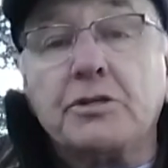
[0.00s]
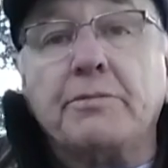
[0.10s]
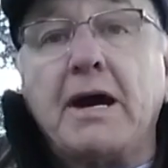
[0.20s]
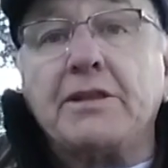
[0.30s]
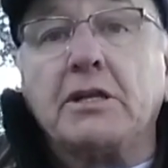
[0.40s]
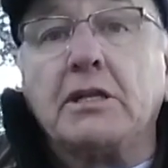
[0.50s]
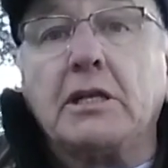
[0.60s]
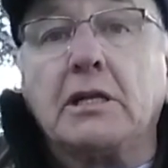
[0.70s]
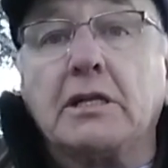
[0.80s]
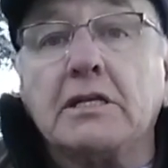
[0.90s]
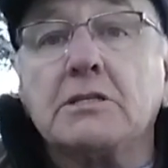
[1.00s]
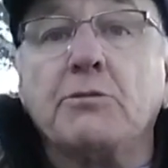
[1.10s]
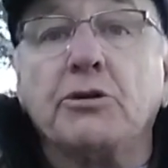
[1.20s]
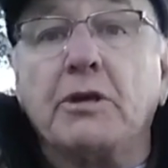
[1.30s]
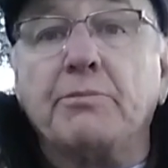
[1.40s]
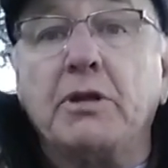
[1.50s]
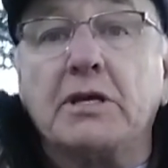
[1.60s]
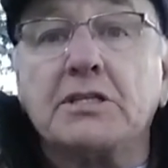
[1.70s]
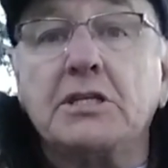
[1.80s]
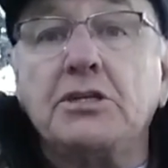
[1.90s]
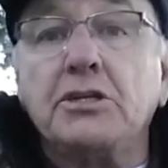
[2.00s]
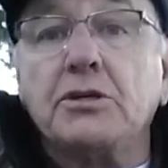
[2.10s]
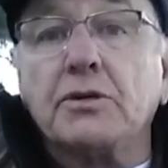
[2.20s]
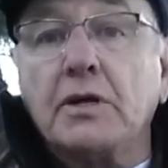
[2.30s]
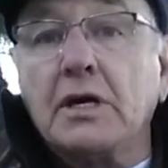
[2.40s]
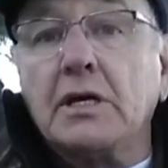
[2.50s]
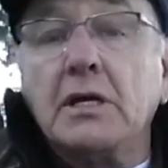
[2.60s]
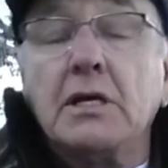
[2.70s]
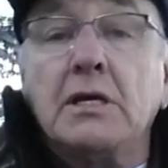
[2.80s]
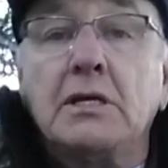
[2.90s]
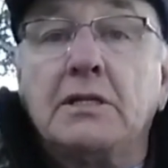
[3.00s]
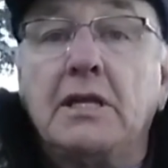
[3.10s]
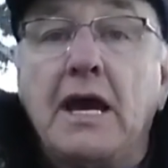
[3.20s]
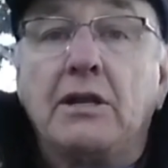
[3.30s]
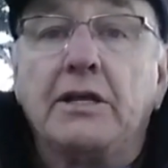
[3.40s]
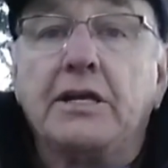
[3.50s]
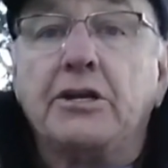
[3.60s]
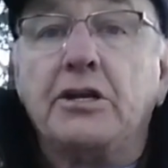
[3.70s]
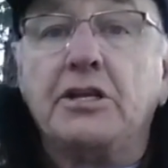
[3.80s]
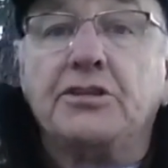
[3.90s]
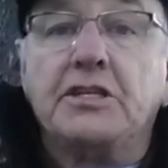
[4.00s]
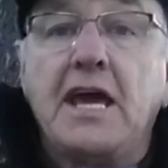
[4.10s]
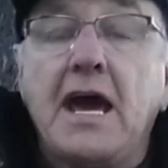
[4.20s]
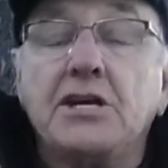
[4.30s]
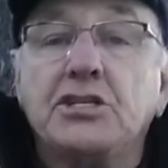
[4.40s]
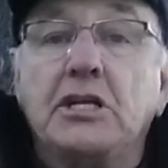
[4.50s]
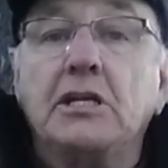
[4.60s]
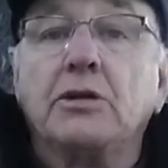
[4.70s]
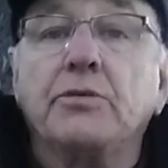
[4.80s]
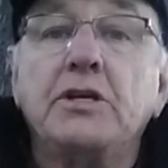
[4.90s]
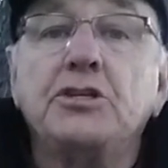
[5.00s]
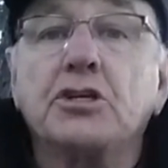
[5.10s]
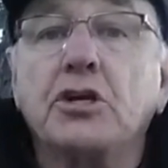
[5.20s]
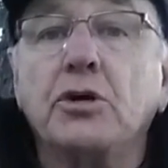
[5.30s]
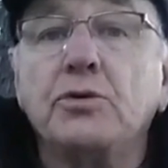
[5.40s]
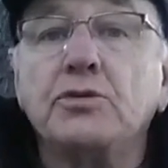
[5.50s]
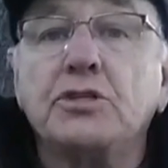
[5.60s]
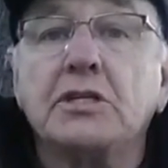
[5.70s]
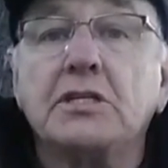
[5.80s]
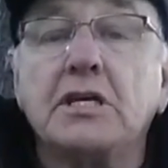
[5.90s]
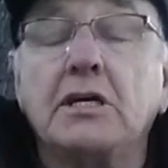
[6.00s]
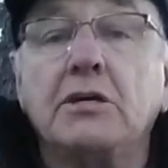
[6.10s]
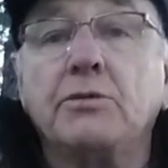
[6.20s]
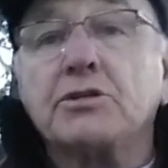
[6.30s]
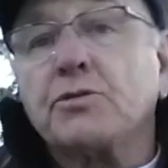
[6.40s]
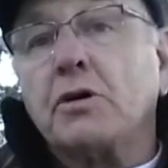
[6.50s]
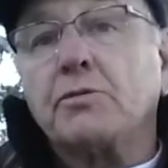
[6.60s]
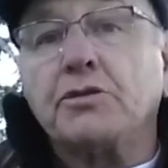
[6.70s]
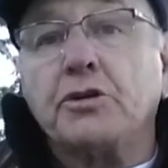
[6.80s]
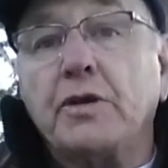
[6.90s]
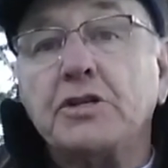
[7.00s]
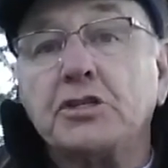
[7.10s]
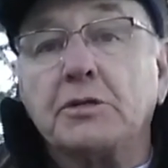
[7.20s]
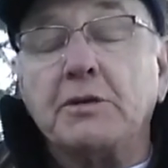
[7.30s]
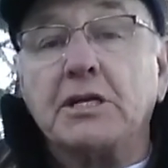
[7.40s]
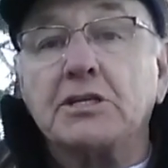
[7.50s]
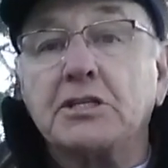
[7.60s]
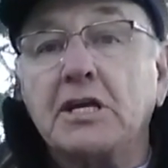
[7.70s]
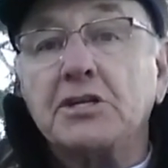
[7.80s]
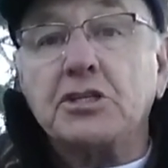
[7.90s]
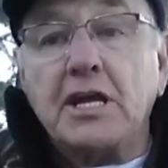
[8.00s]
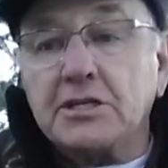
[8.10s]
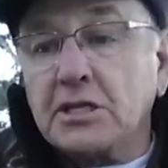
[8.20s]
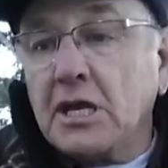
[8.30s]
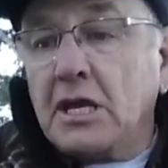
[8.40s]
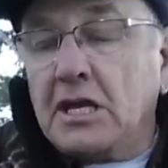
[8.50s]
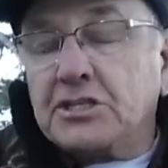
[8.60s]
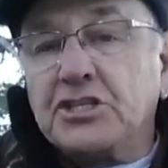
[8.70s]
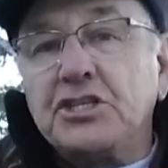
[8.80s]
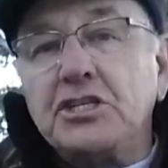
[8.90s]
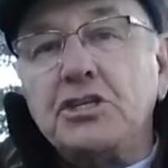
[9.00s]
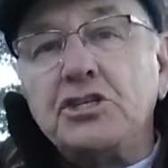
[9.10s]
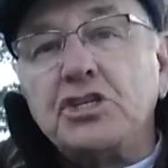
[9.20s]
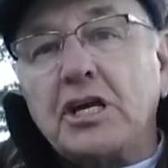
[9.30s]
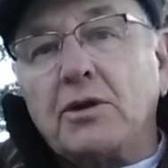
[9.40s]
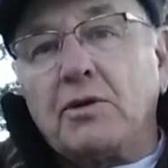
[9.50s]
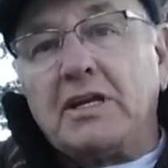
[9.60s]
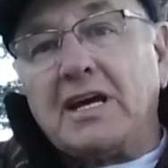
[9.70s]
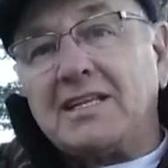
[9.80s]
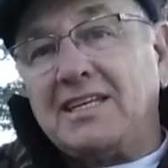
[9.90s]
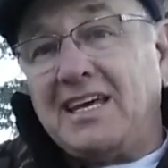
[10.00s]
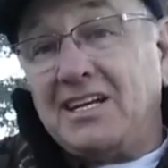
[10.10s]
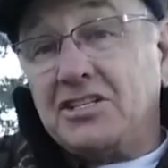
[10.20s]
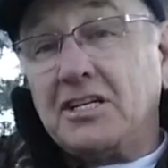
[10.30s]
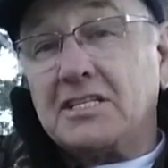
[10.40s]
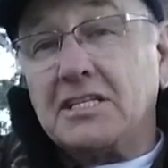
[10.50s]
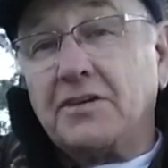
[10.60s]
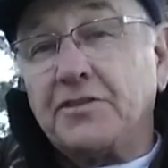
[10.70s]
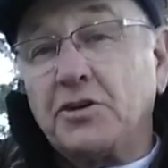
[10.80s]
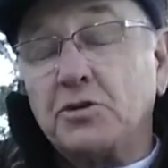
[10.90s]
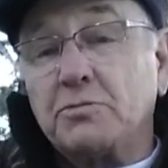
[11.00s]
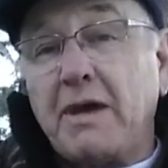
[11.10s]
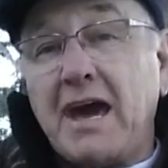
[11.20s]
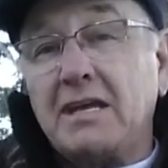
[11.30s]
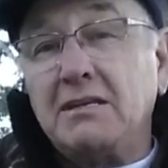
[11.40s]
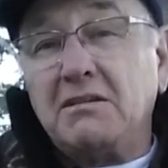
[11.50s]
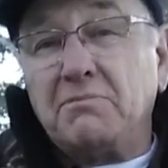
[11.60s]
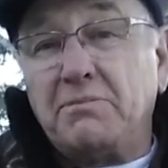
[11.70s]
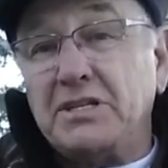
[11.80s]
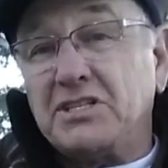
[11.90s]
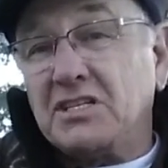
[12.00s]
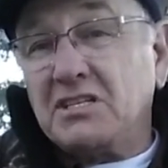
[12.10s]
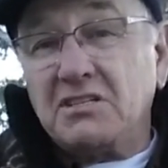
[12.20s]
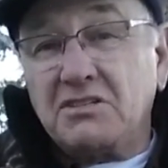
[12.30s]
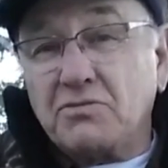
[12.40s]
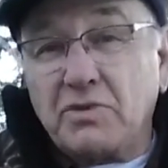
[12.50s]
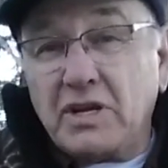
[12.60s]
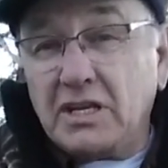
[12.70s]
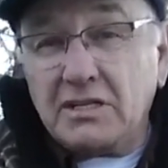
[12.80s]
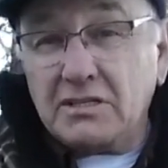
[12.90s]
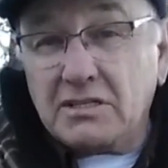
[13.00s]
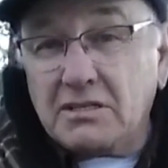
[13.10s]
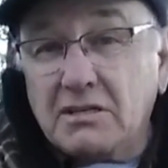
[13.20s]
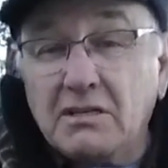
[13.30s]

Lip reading: you buy the little gizmo that plugs into your the outlet underneath the dash, and it'll read your codes and tell you what's wrong with your engine, because the engine it's generally not the engine itself that goes bad. Pistons, rings,